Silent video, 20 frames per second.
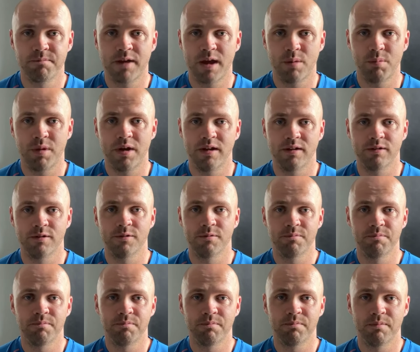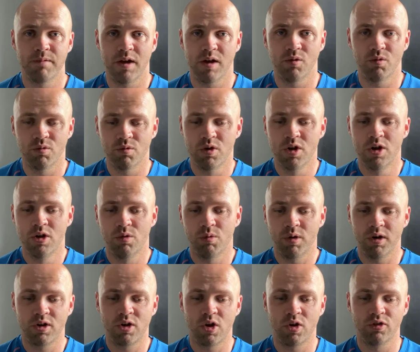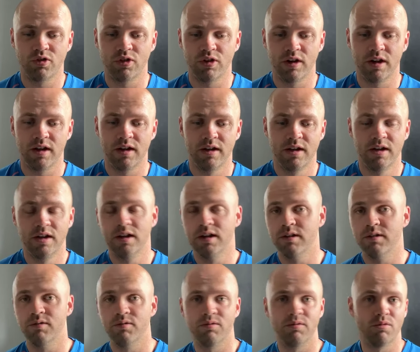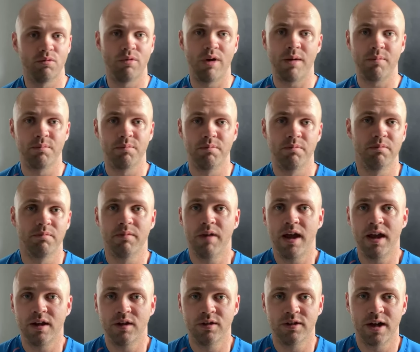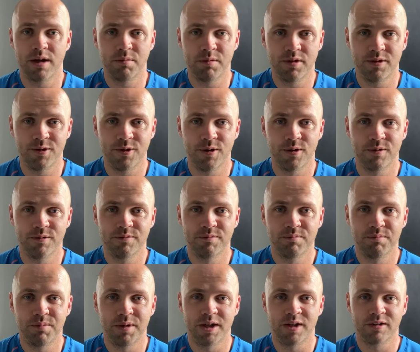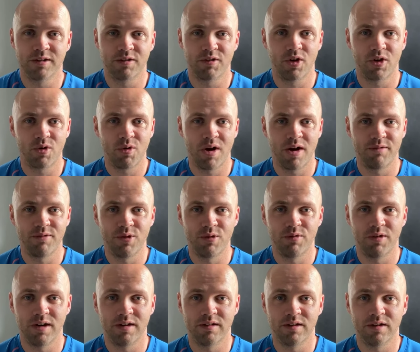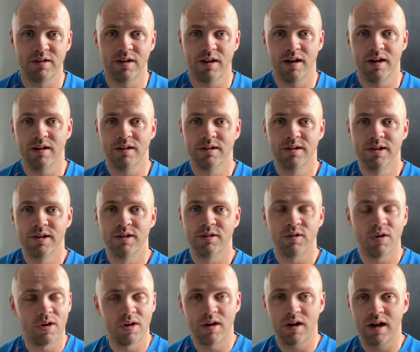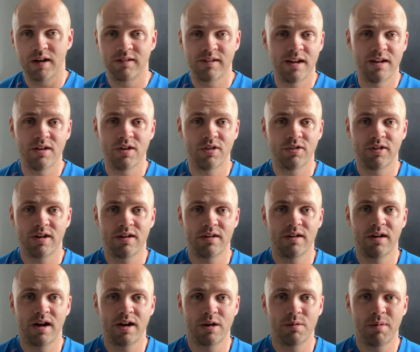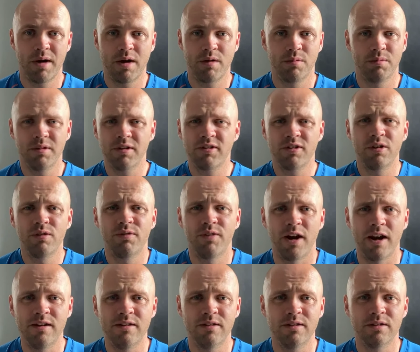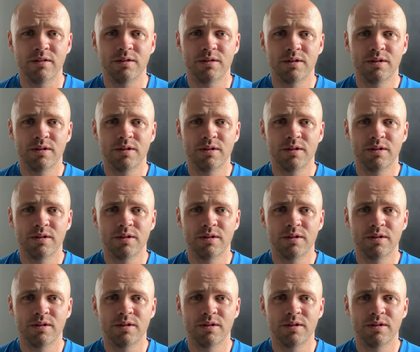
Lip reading: get pissed and want to constantly ram ale down my throat, because I've got quite a few friends that do that. So I tend not to hang about them. They're still friends.